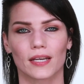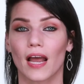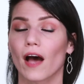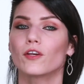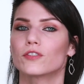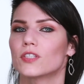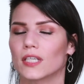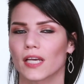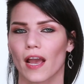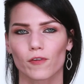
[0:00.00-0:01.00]
And now you're
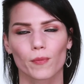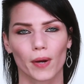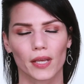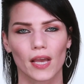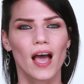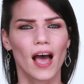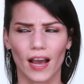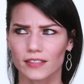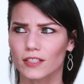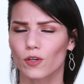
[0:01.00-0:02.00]
seeing everybody
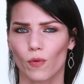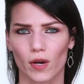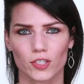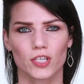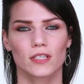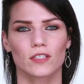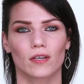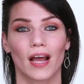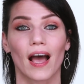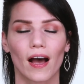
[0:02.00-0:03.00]
asking questions
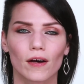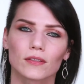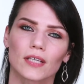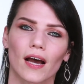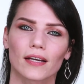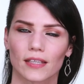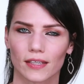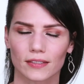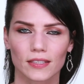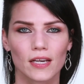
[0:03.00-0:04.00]
on how to
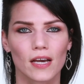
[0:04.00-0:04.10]
highlight,